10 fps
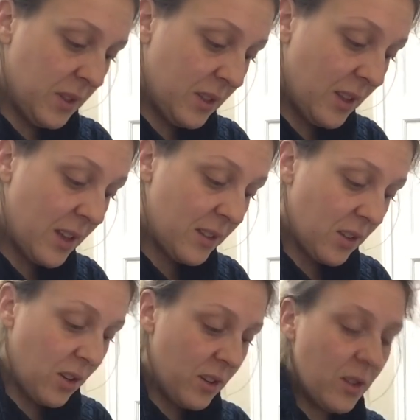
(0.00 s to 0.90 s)
So that's
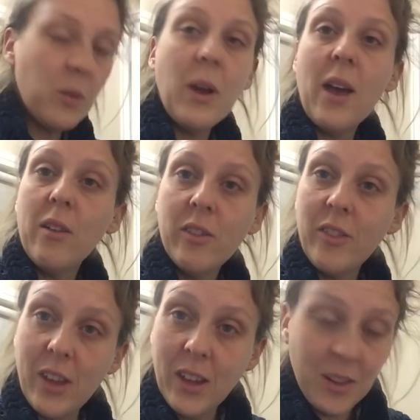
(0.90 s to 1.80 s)
good, it's all
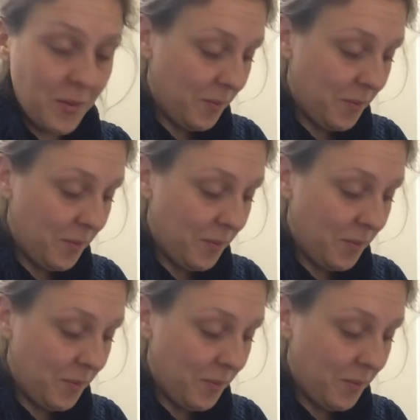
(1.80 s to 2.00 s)
healthy.